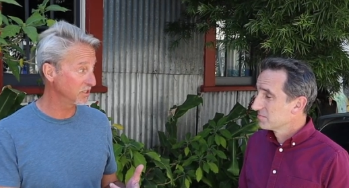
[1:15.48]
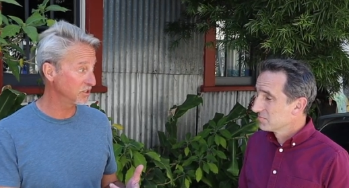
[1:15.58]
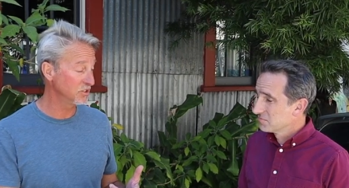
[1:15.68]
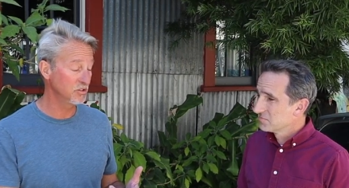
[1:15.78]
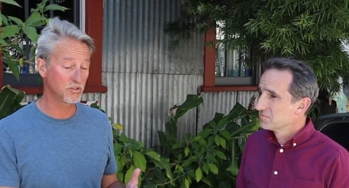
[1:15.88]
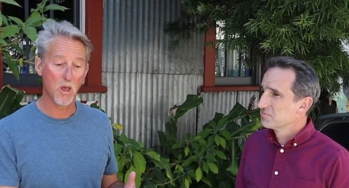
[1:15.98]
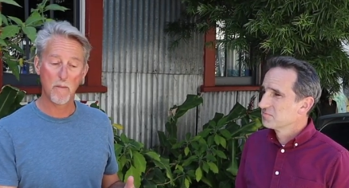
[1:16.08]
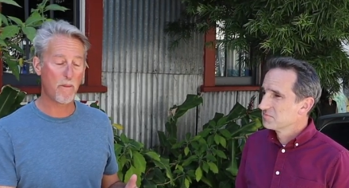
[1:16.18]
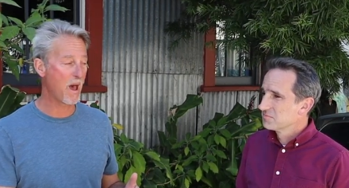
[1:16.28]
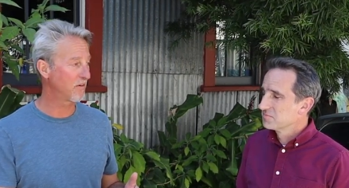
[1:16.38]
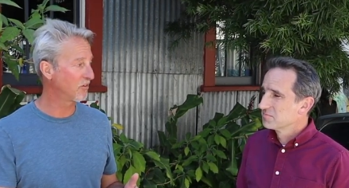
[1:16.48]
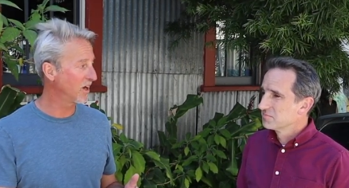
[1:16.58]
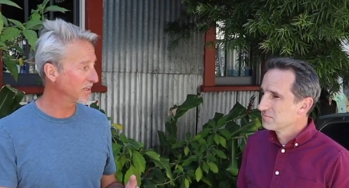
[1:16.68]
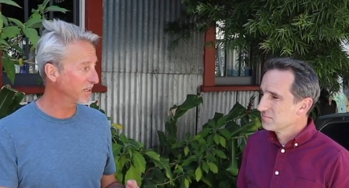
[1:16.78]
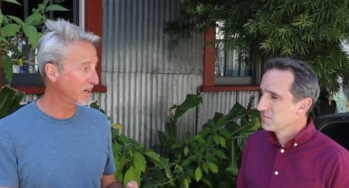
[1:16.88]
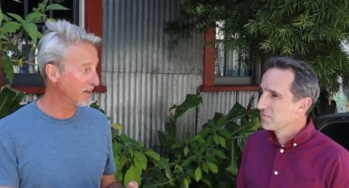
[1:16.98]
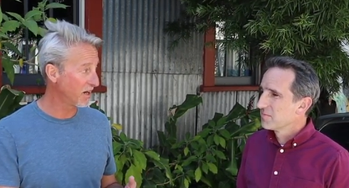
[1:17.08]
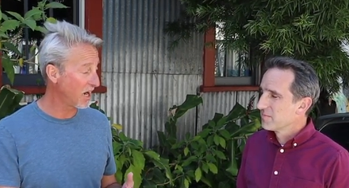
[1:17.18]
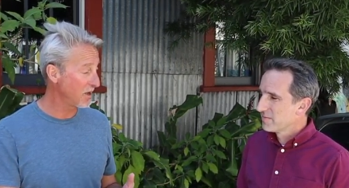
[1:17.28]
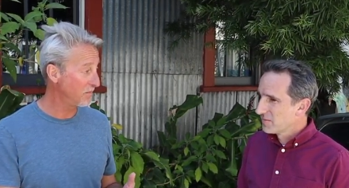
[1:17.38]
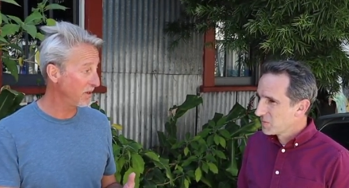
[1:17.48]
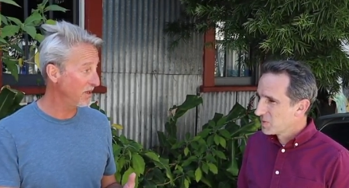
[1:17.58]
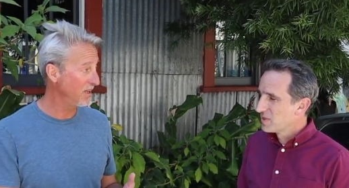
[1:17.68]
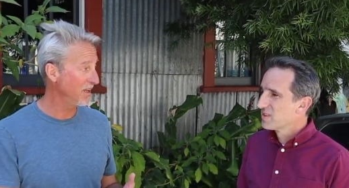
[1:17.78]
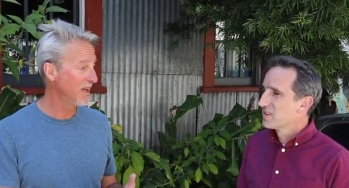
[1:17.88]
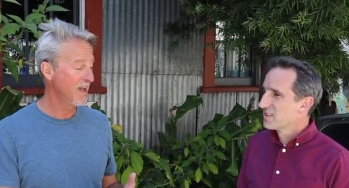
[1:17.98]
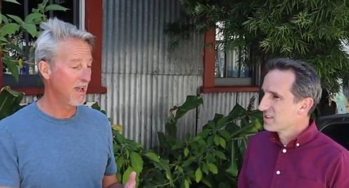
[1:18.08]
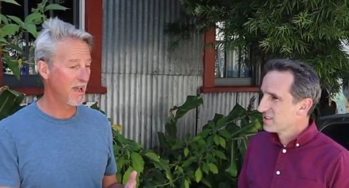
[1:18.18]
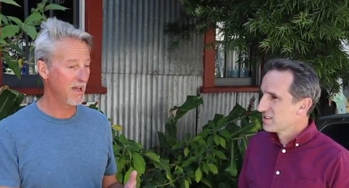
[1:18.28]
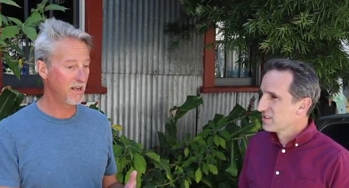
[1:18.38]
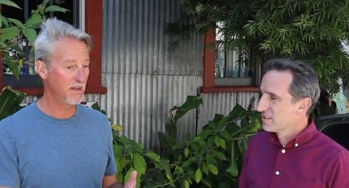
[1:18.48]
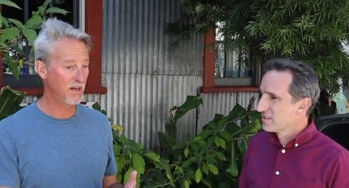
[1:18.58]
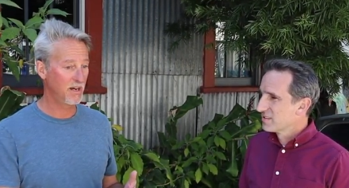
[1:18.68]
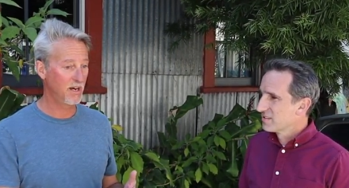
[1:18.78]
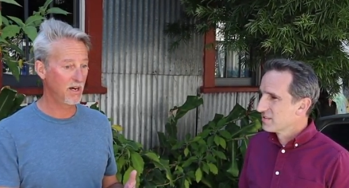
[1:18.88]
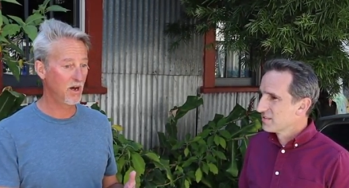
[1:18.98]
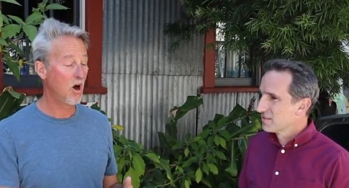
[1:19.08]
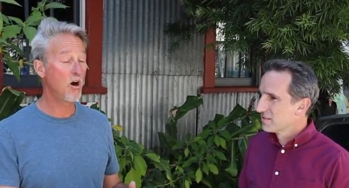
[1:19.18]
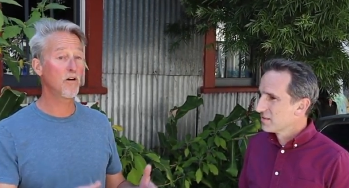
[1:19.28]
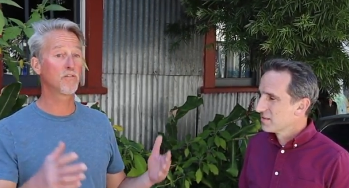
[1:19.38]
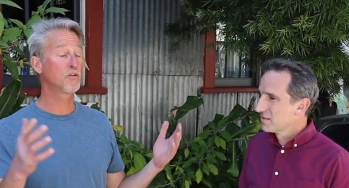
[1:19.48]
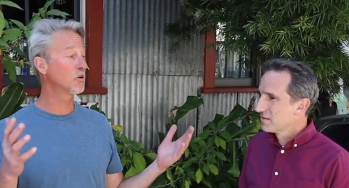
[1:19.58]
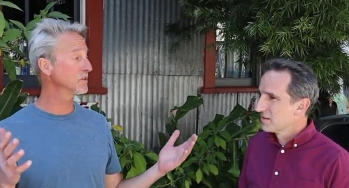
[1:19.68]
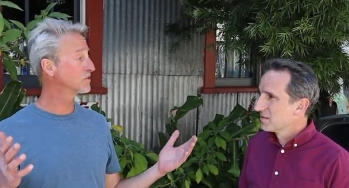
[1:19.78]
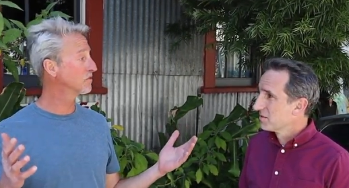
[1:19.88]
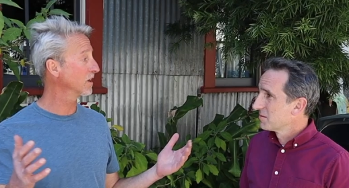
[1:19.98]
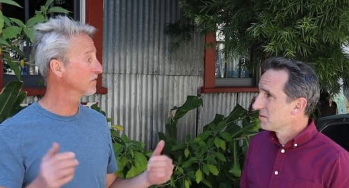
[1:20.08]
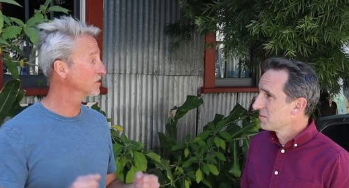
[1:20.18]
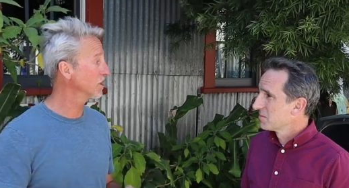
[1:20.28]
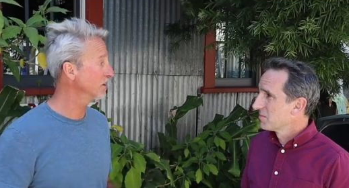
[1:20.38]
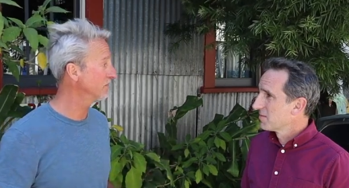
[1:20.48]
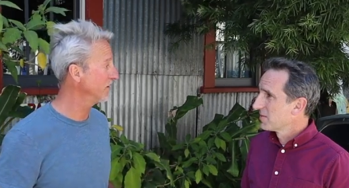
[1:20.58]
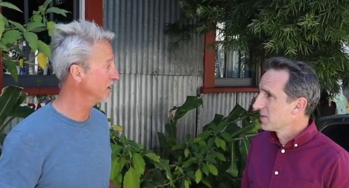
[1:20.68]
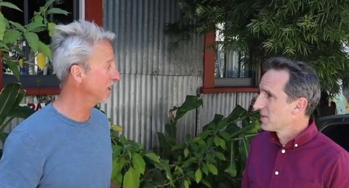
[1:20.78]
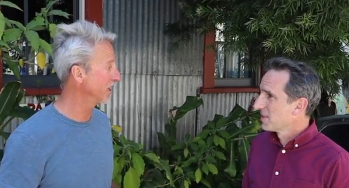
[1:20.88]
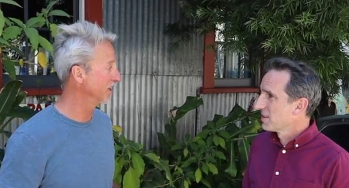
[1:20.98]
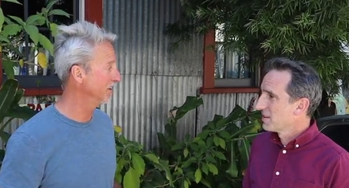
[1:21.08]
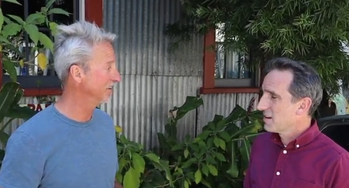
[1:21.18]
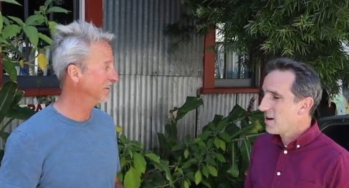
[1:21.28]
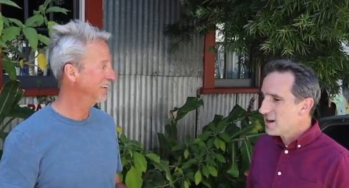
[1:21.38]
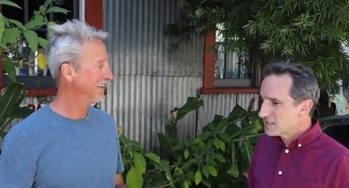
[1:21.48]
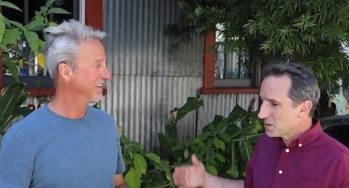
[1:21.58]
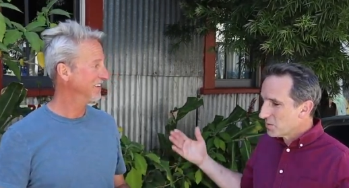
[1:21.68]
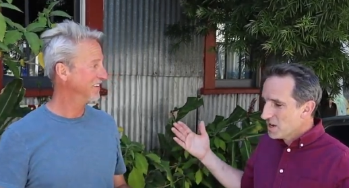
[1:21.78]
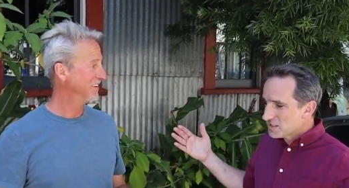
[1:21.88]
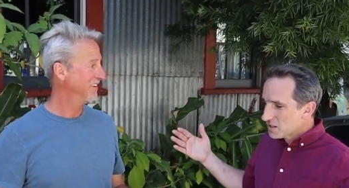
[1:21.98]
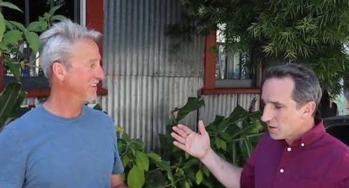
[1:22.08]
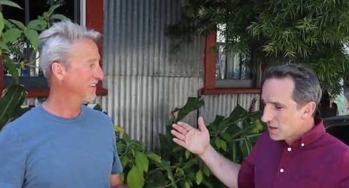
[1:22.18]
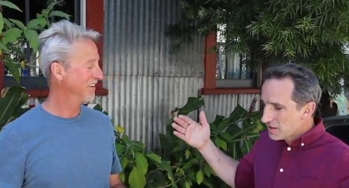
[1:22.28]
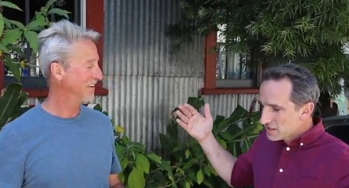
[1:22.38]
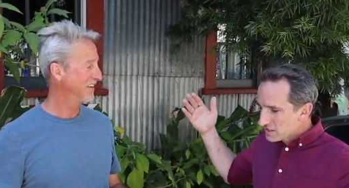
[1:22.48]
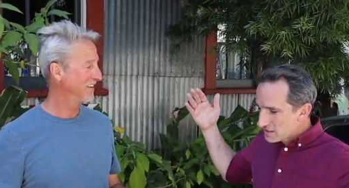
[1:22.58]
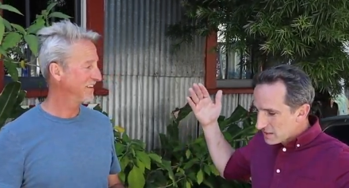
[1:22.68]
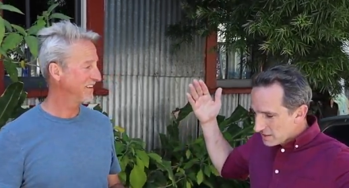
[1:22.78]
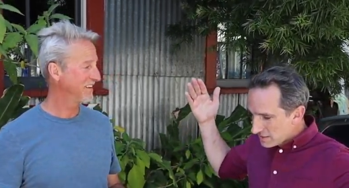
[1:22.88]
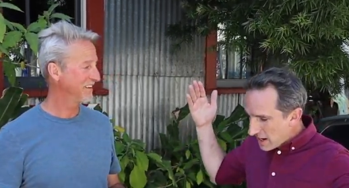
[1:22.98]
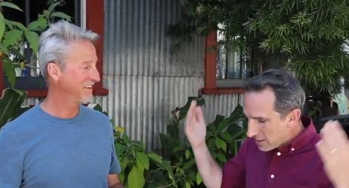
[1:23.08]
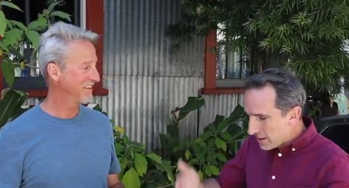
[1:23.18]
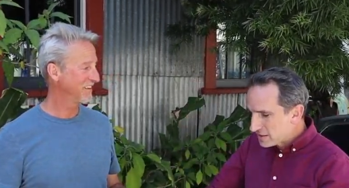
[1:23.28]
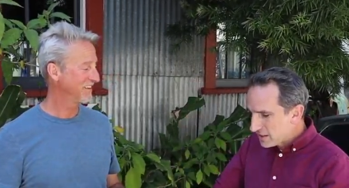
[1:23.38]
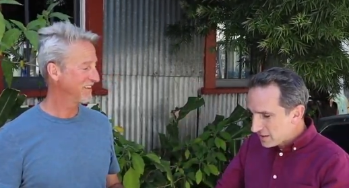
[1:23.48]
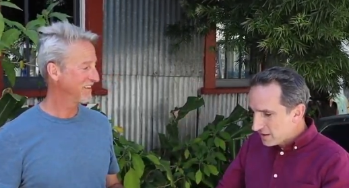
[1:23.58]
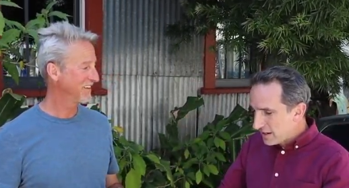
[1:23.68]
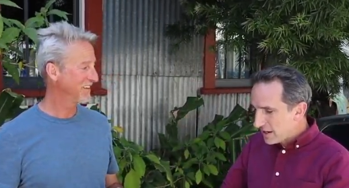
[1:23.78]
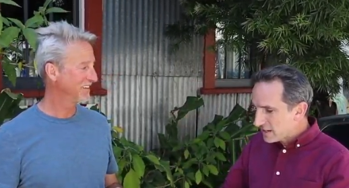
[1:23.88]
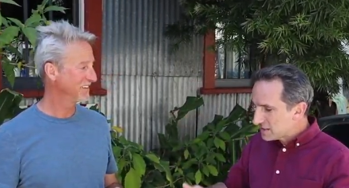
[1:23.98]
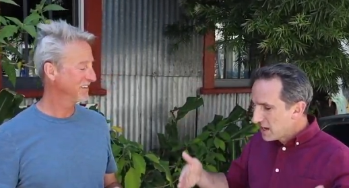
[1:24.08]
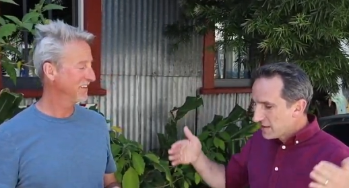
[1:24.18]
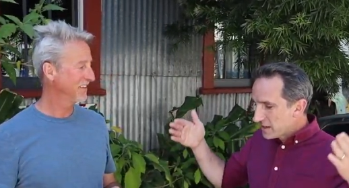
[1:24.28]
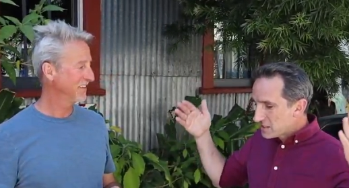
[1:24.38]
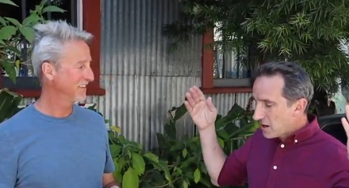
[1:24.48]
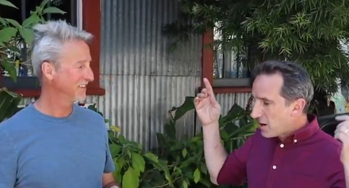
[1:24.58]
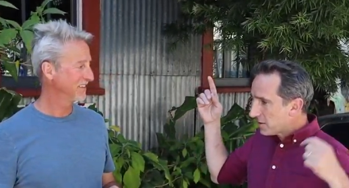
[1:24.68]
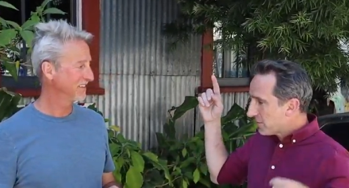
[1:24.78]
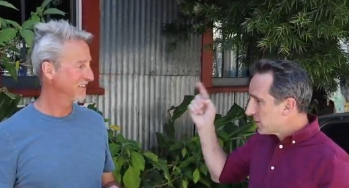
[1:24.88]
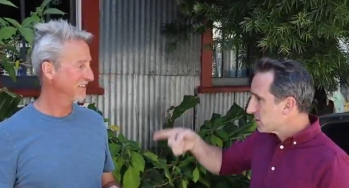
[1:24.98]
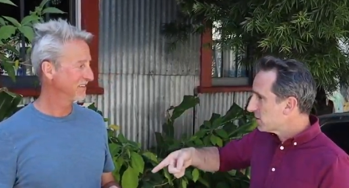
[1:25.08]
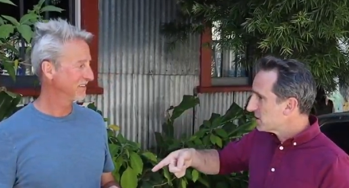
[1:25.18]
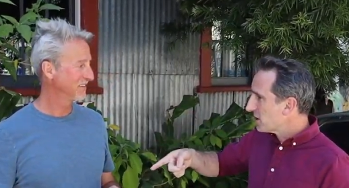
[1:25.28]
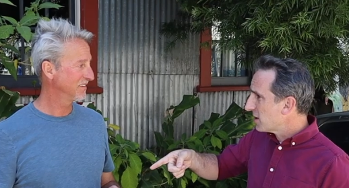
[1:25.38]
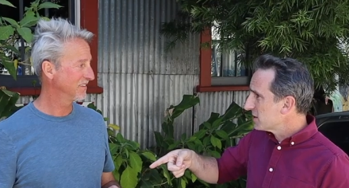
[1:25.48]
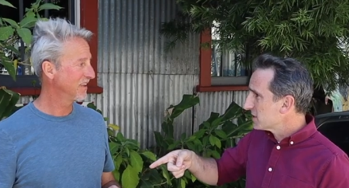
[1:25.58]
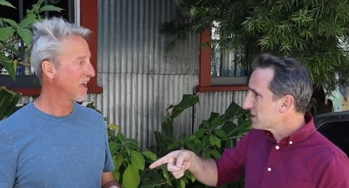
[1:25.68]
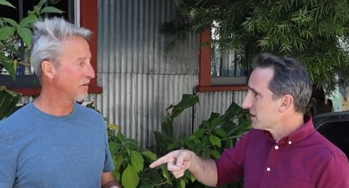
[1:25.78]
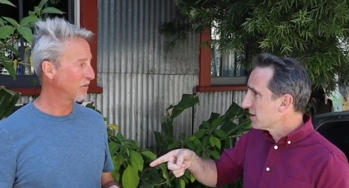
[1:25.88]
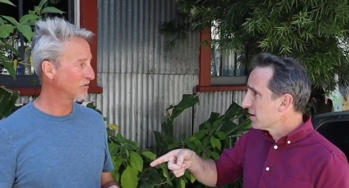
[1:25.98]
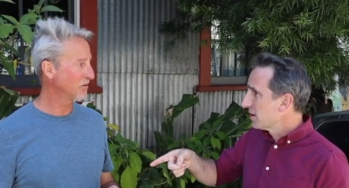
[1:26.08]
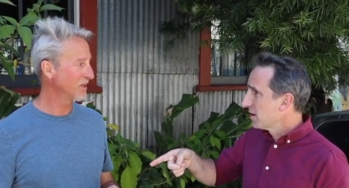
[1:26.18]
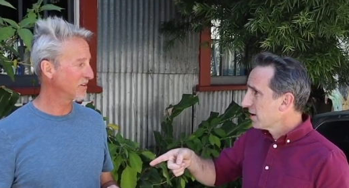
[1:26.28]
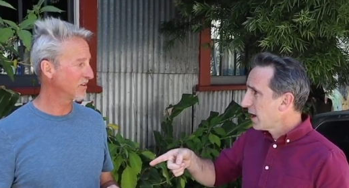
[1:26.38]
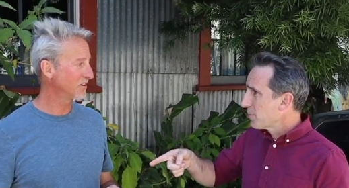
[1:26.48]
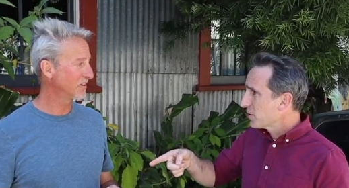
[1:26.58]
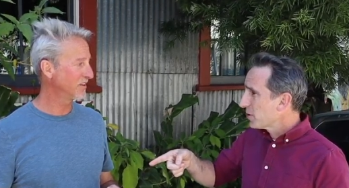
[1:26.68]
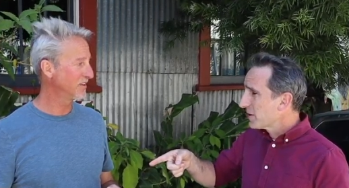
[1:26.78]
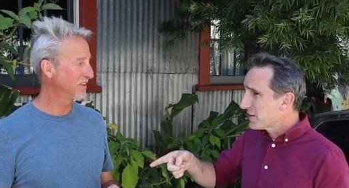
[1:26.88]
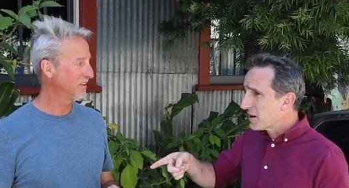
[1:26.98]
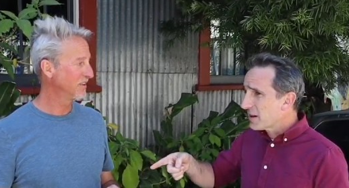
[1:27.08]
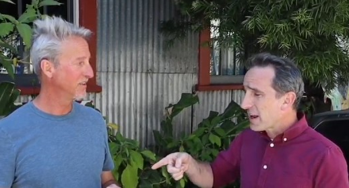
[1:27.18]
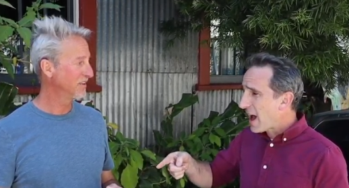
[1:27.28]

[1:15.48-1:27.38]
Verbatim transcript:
Speaker 1: issues. Pat Riley on I P. And uh, oh, of course, Craig Vachon on funding.
Speaker 2: Awesome. So this is the tech racing clinics. They start, the first one starts April twenty-third. April twenty-third. And